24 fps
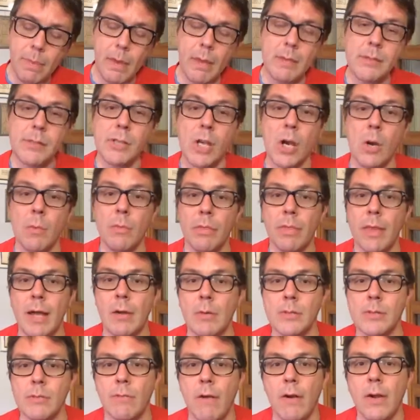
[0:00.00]
So that
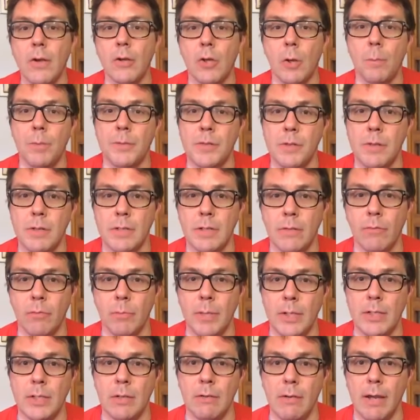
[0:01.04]
was a very good opportunity for
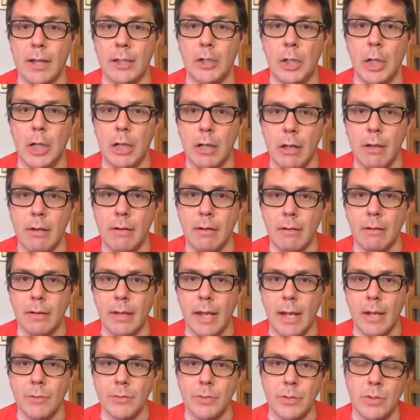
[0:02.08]
me to actually learn
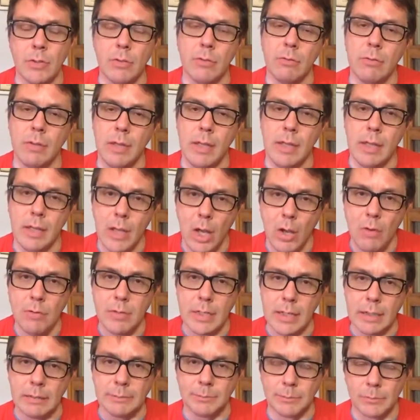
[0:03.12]
how to do the
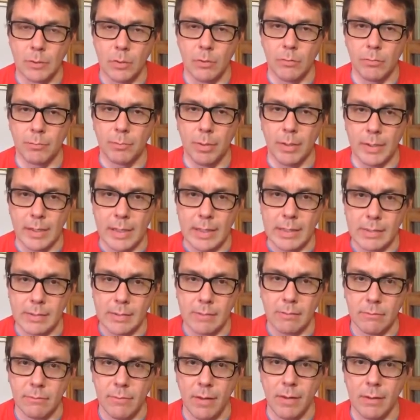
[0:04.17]
coding of plugins
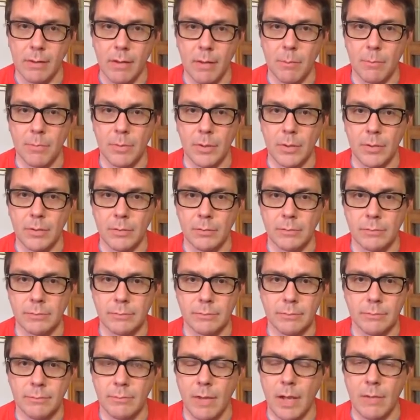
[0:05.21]
in Final Cut Pro
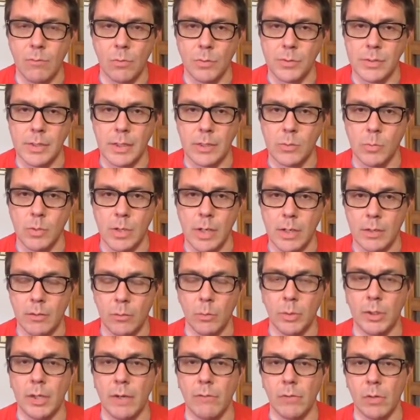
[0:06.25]
5 or 6,
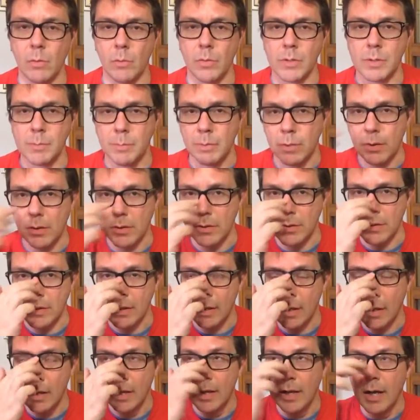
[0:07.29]
whichever it was, because
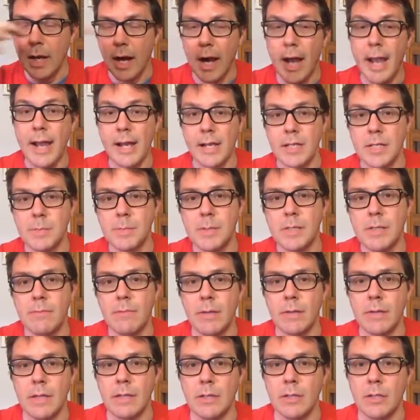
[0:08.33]
I had a
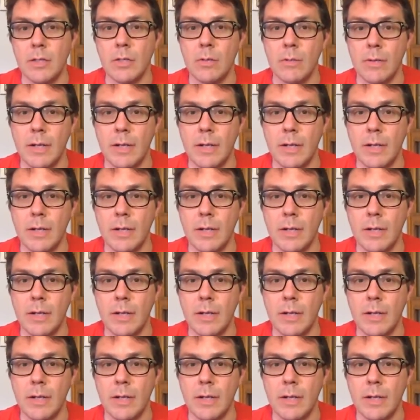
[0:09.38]
specific thing to do.